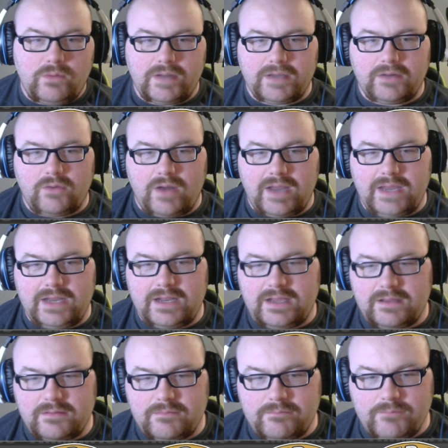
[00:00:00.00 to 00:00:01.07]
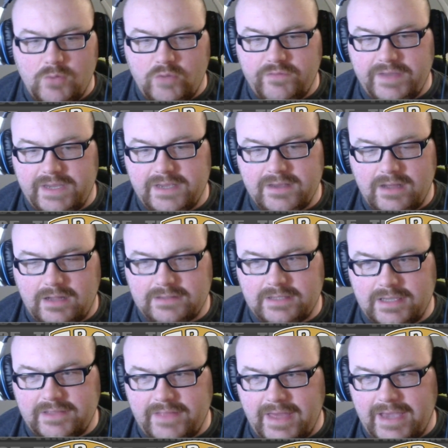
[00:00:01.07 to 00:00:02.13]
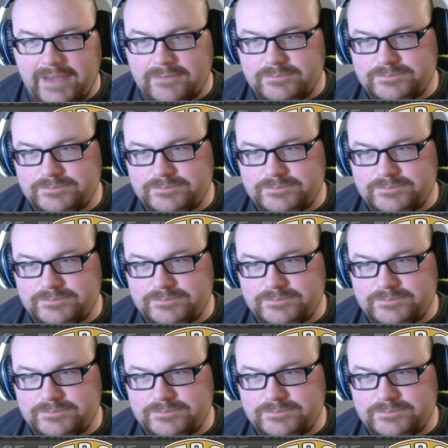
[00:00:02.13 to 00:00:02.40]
one great movie. I'll tell you that.